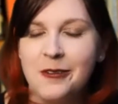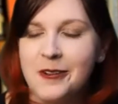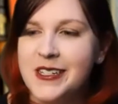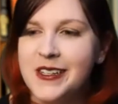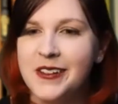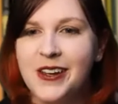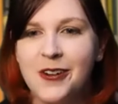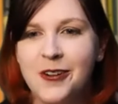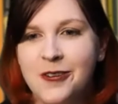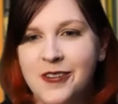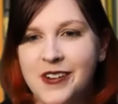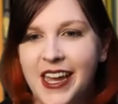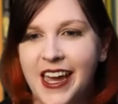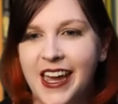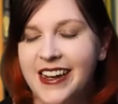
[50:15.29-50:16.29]
I'll never
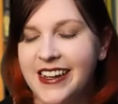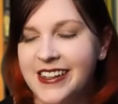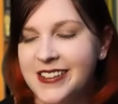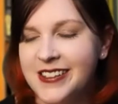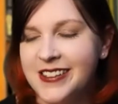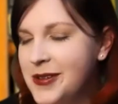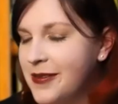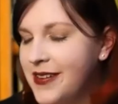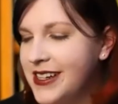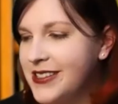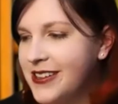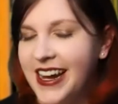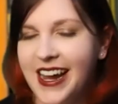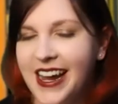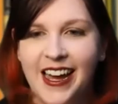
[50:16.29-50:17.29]
forget a supervisor I
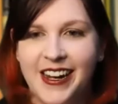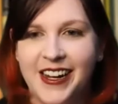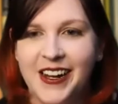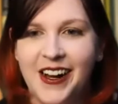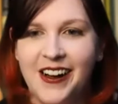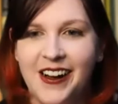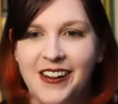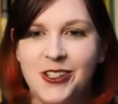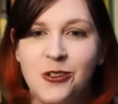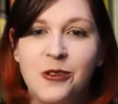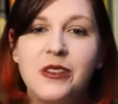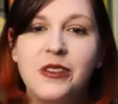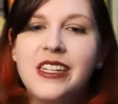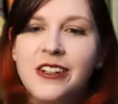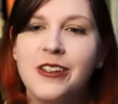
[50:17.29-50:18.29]
had in college who
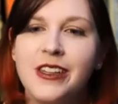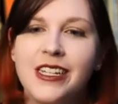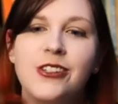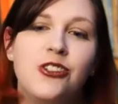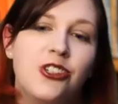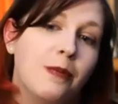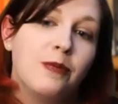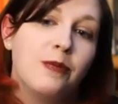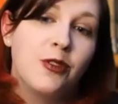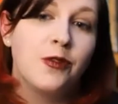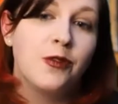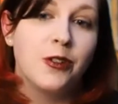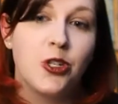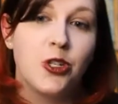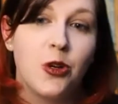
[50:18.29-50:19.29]
literally jumped for
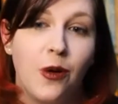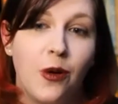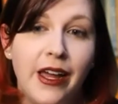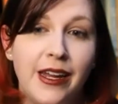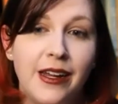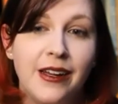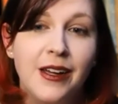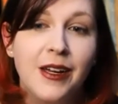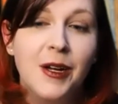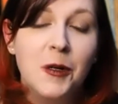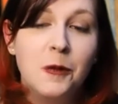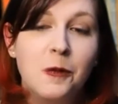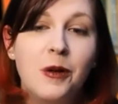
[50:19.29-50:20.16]
joy when